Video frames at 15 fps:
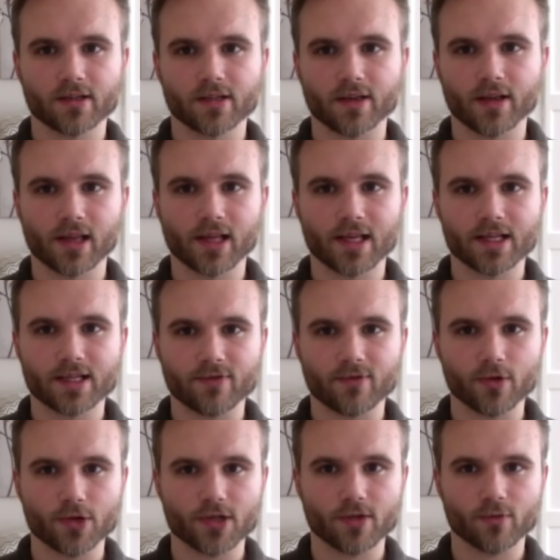to the latest
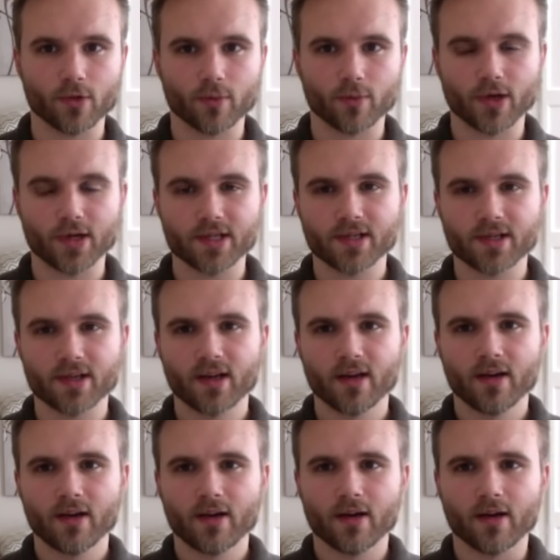version of WordPress.
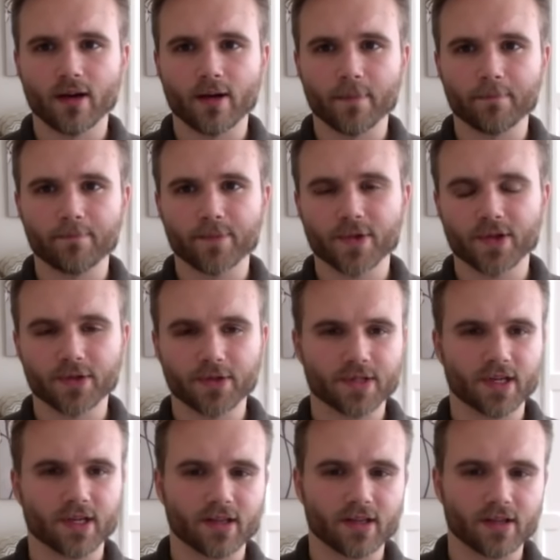It looks
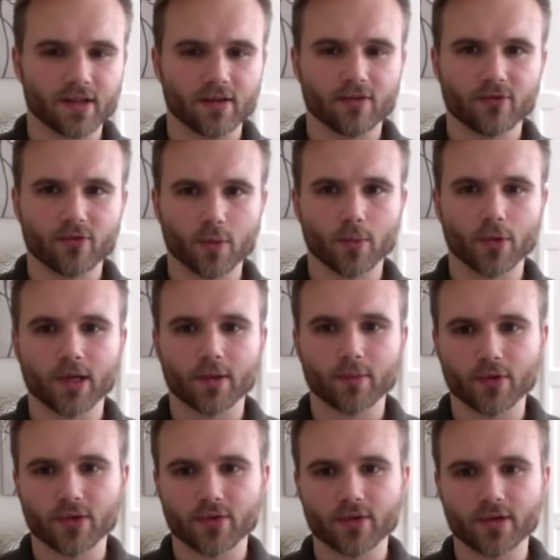like the
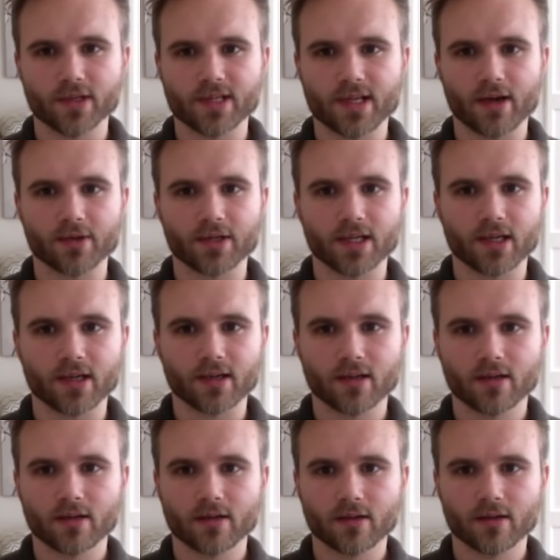4.8.3 is outdated.
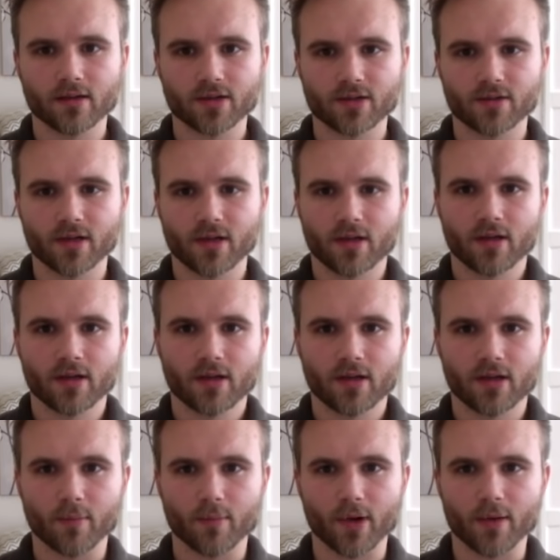
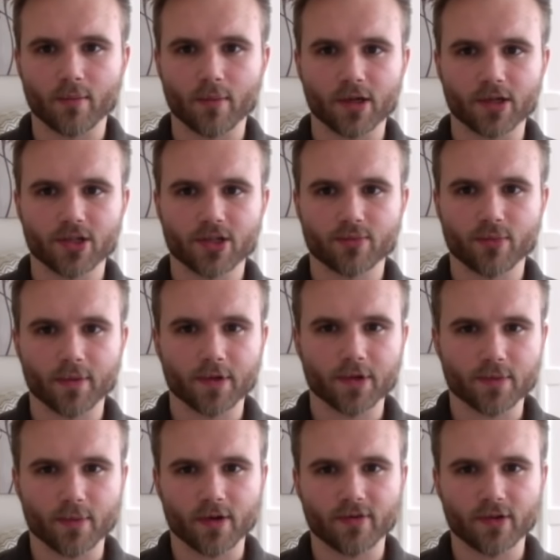Not by much, probably
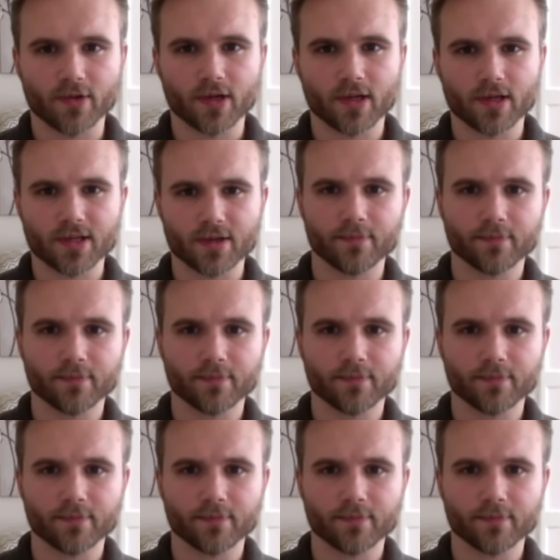just by a few days.